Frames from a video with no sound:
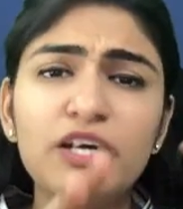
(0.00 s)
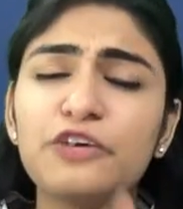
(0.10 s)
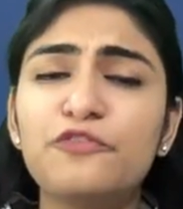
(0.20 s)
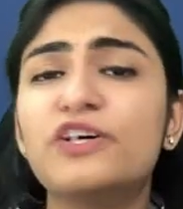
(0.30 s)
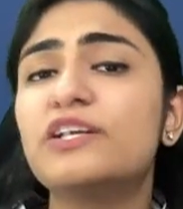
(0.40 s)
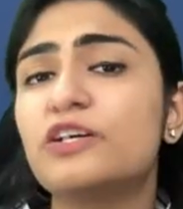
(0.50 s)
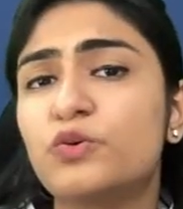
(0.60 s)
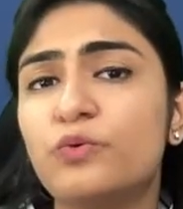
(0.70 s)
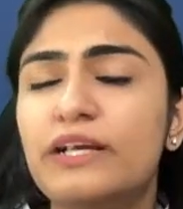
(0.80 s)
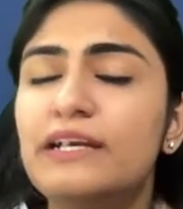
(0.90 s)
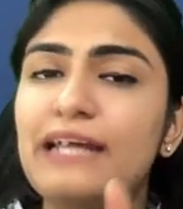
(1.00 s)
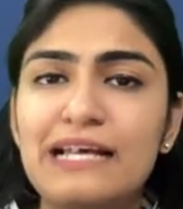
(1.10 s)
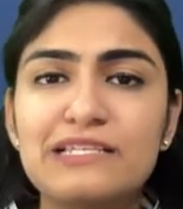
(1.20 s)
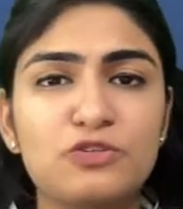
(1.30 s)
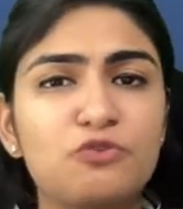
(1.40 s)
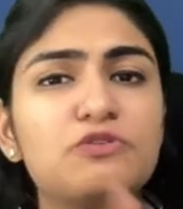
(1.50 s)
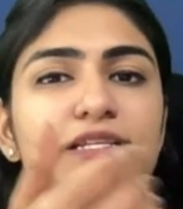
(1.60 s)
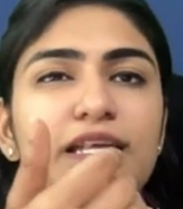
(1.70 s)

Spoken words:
refer to it as source.